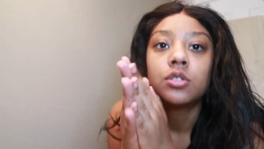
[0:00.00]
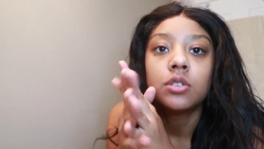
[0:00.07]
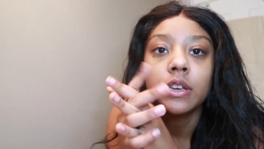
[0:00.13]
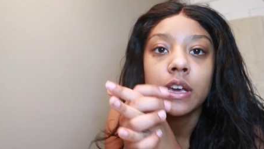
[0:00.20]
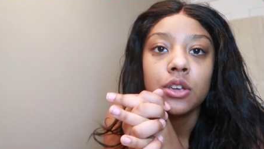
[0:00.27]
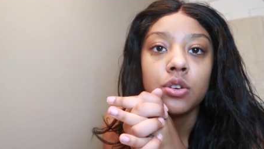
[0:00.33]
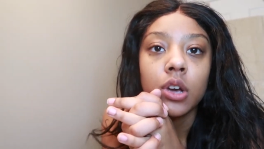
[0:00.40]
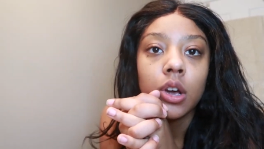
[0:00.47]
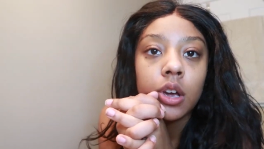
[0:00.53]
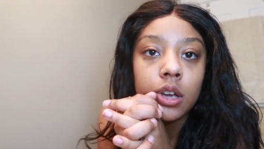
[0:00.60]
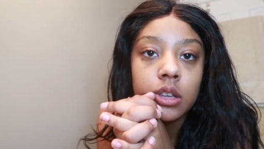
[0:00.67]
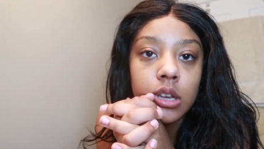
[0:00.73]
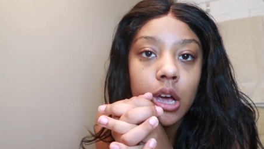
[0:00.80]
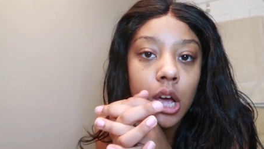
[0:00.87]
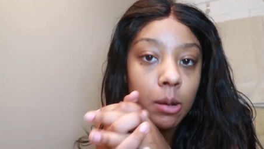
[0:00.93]
So yeah, you
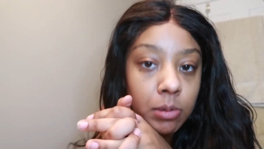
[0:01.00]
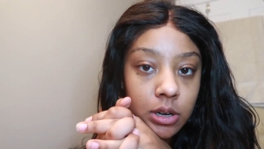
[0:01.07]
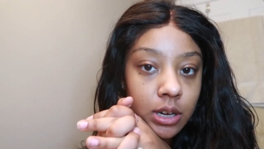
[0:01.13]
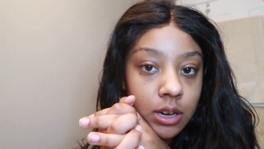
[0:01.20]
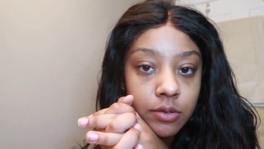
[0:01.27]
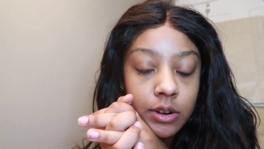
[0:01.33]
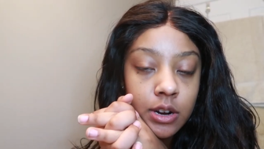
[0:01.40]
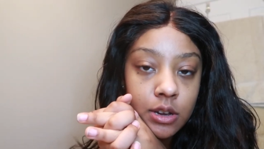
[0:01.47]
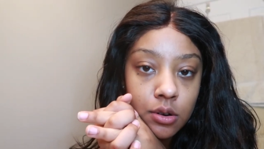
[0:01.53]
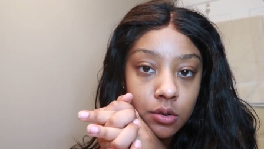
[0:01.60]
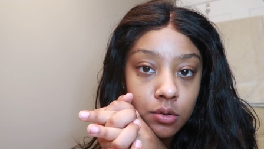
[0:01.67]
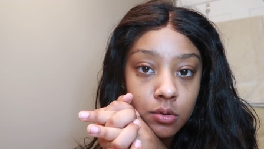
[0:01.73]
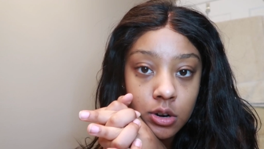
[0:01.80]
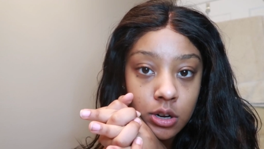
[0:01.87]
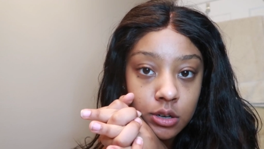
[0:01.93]
guys, I'm gonna get ready to go
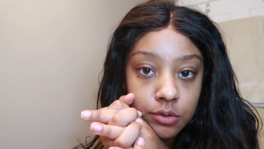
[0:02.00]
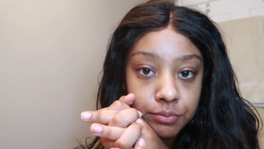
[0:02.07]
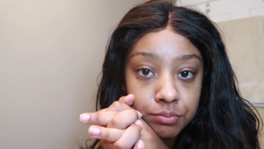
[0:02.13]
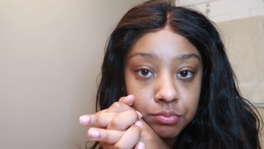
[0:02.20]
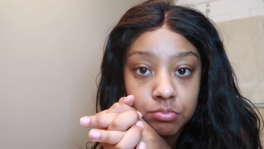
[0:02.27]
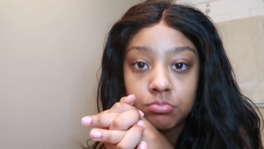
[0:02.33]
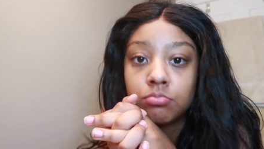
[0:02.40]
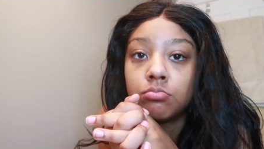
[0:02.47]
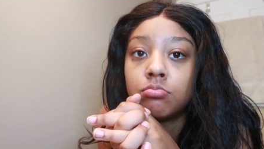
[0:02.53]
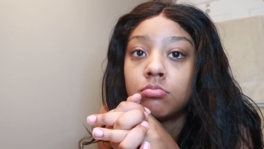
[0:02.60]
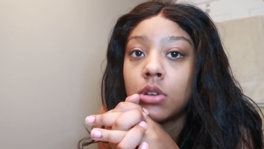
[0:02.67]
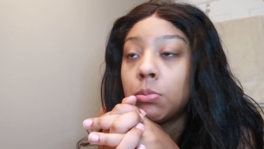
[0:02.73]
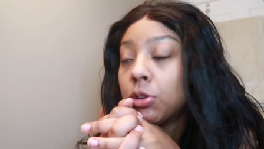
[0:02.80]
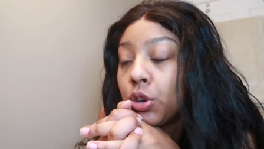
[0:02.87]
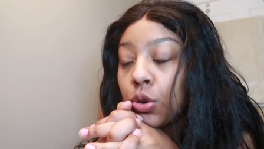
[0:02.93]
to work.
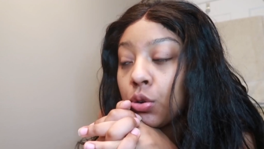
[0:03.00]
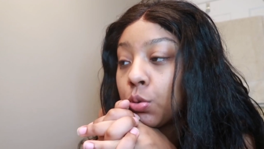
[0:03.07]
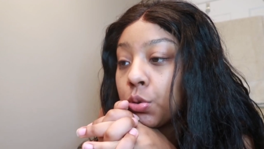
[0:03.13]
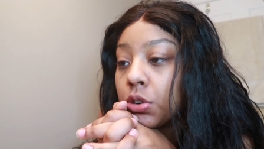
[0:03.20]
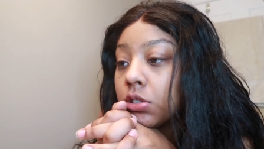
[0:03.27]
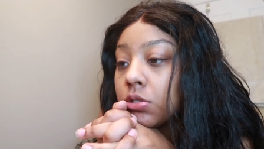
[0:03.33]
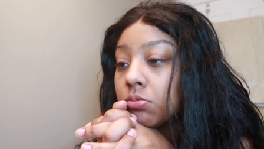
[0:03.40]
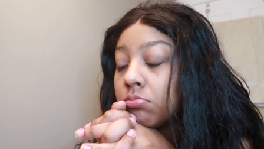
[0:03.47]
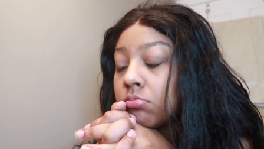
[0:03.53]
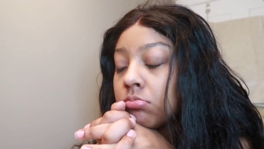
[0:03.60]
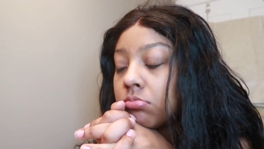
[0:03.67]
I'm gonna go to work.